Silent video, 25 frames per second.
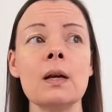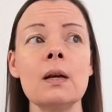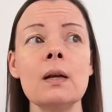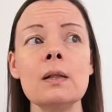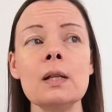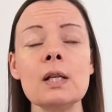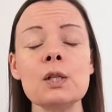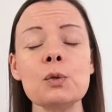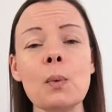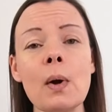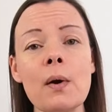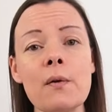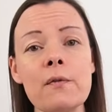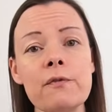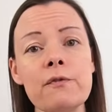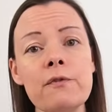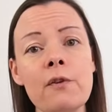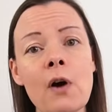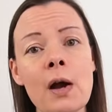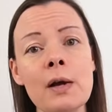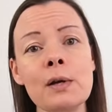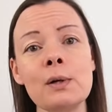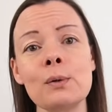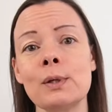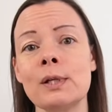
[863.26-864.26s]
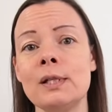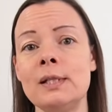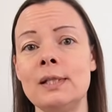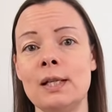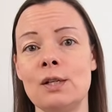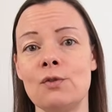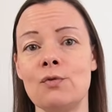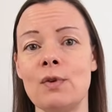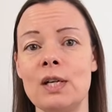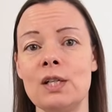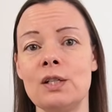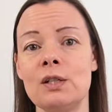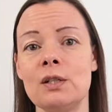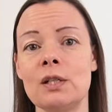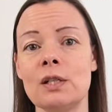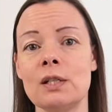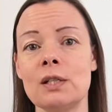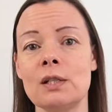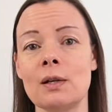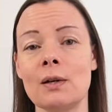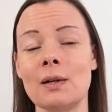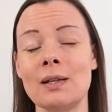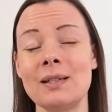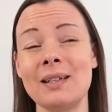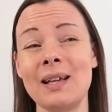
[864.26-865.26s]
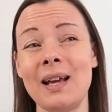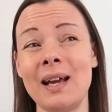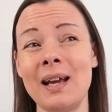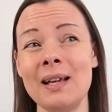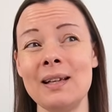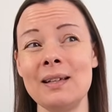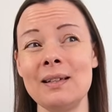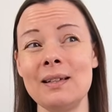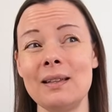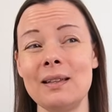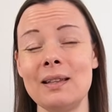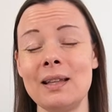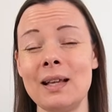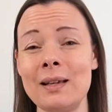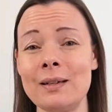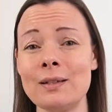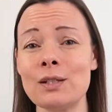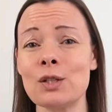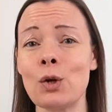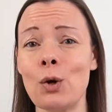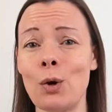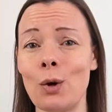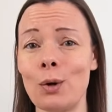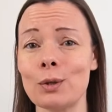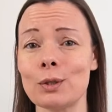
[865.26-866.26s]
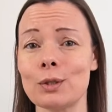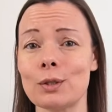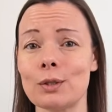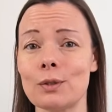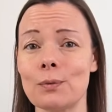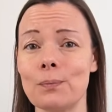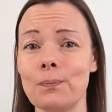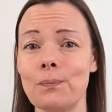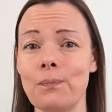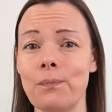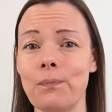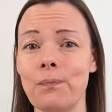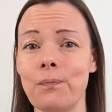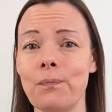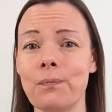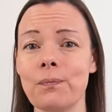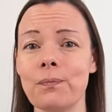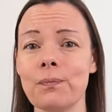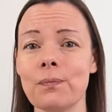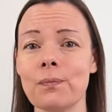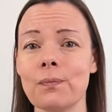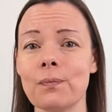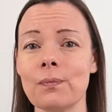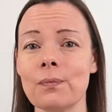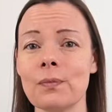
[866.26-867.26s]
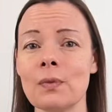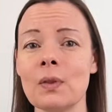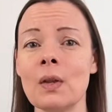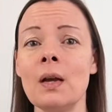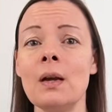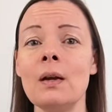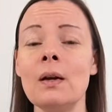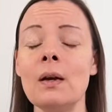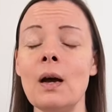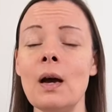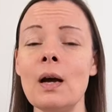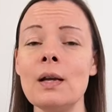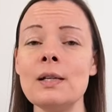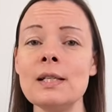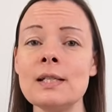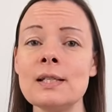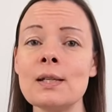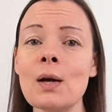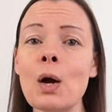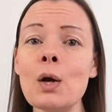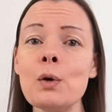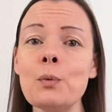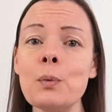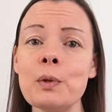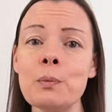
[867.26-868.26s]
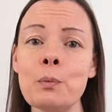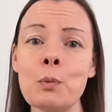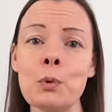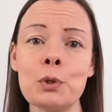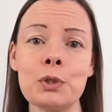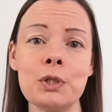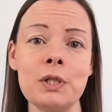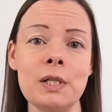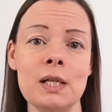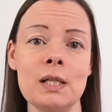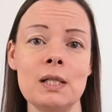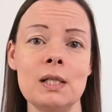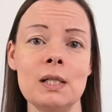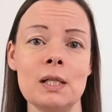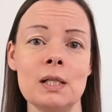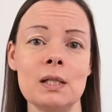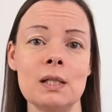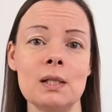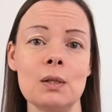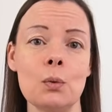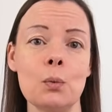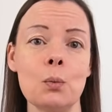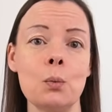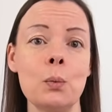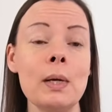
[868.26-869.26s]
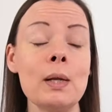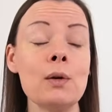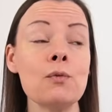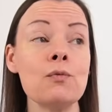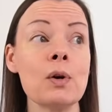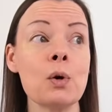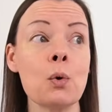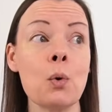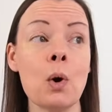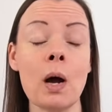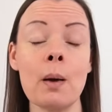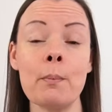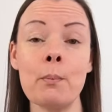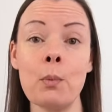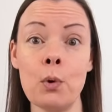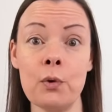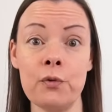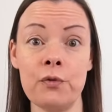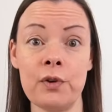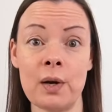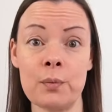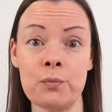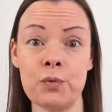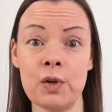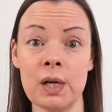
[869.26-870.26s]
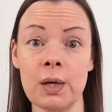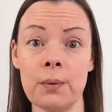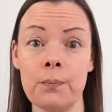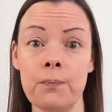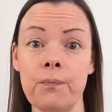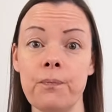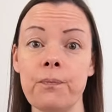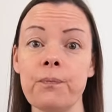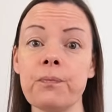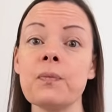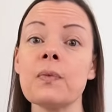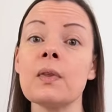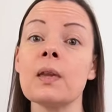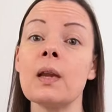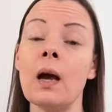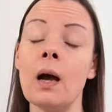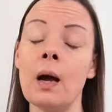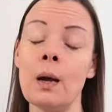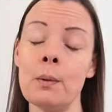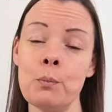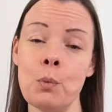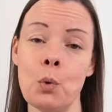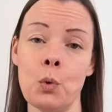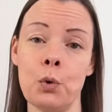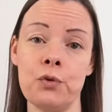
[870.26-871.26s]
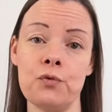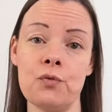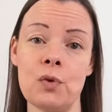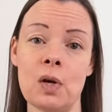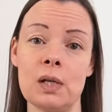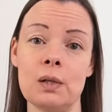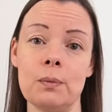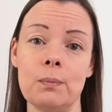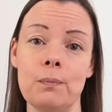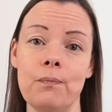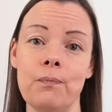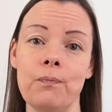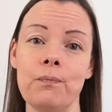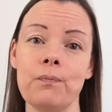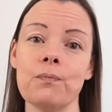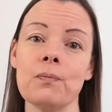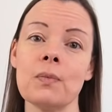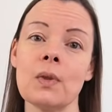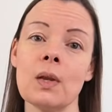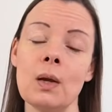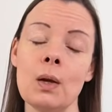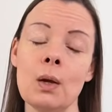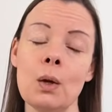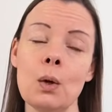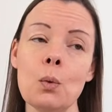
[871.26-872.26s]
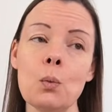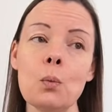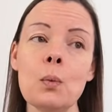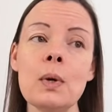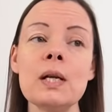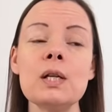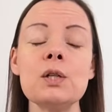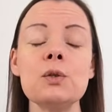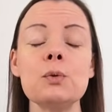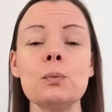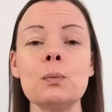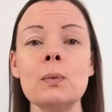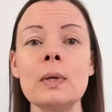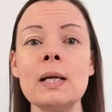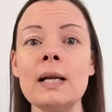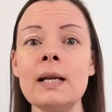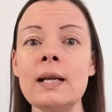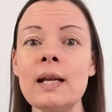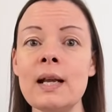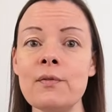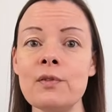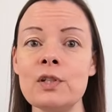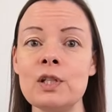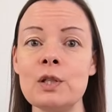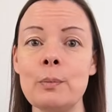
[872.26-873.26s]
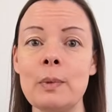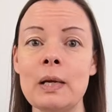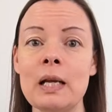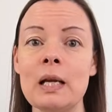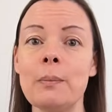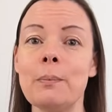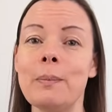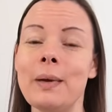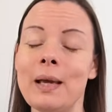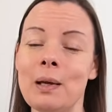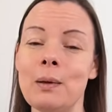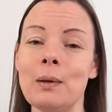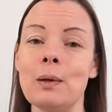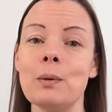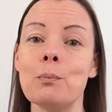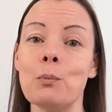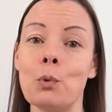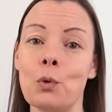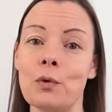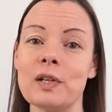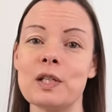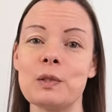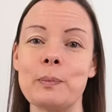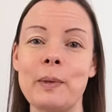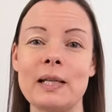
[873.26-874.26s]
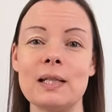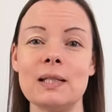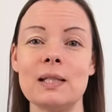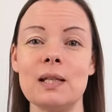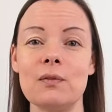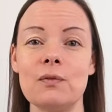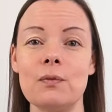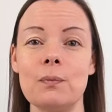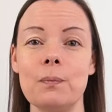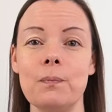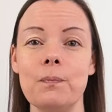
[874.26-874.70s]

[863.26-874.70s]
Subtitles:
There's one final consideration to size, and that's cost. A design with more stitches will require more fabric and more thread, which will inevitably be more expensive.